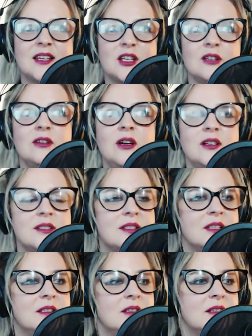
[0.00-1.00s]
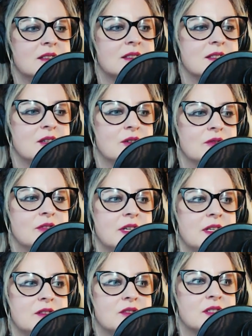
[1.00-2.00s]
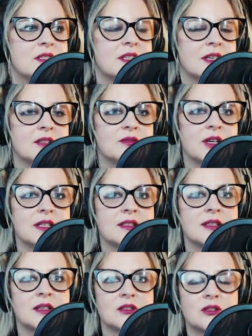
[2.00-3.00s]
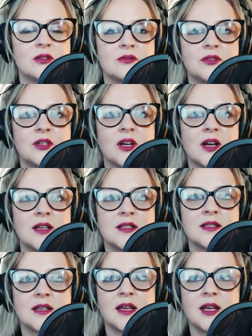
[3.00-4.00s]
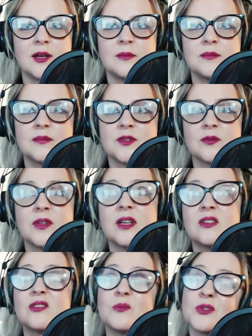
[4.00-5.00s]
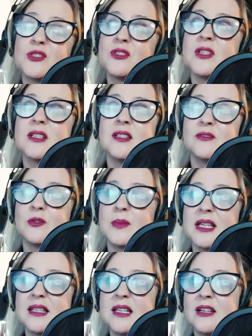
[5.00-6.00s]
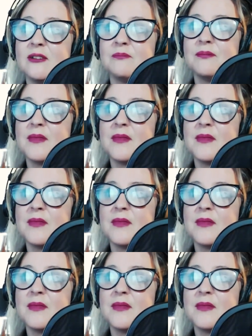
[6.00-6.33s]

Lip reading: Lots and lots of interesting advice there too for you guys. So thank you so much, Nikola, for being here.